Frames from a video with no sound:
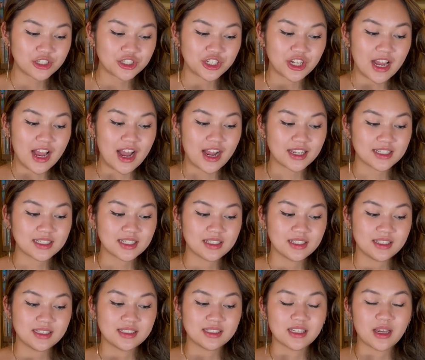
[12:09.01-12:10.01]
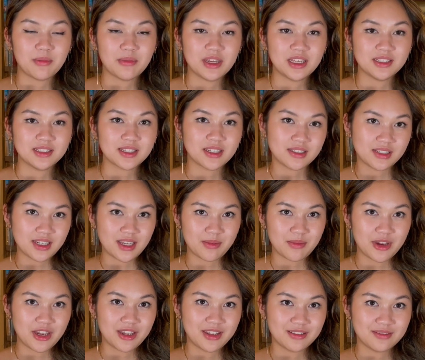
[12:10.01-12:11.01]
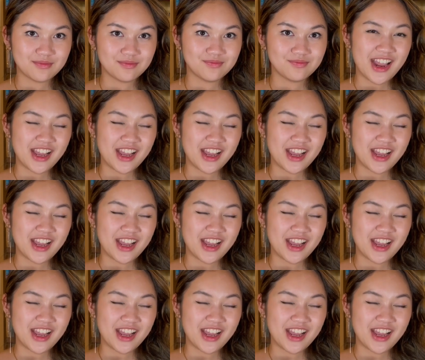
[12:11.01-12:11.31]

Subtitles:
she accidentally summons a demon.